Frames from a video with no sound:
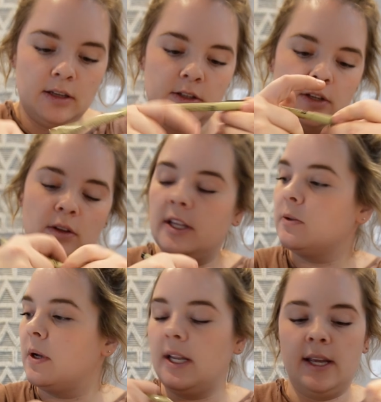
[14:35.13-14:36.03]
So
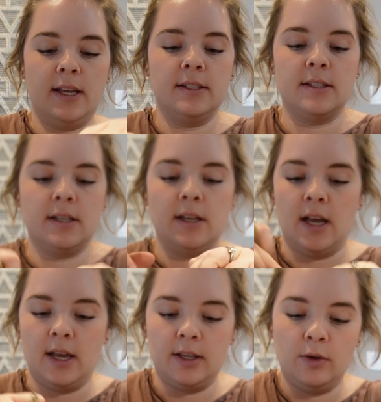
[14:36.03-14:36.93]
this one is
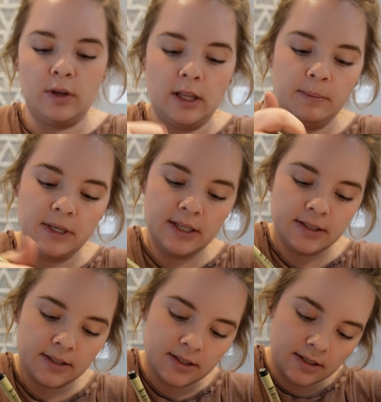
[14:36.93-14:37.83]

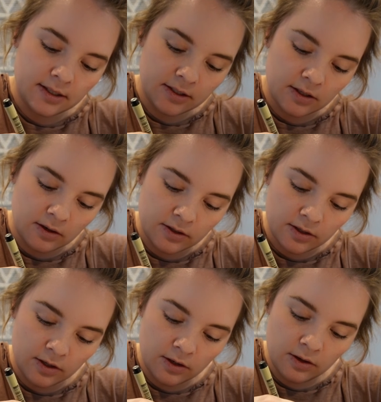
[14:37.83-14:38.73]
eucalyptus, so
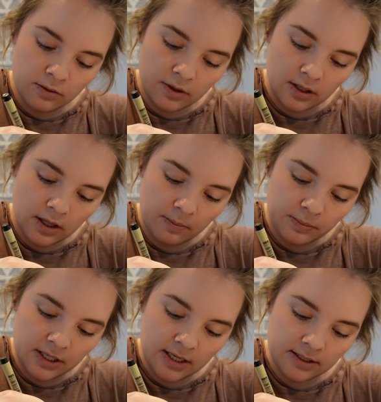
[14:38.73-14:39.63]
it's
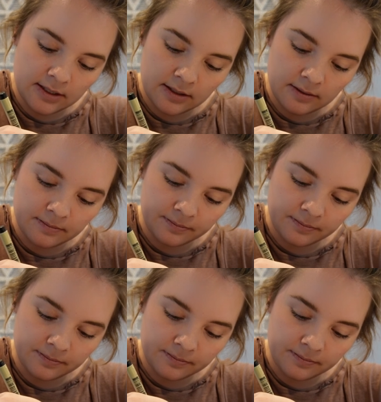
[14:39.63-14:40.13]
eucalyptus.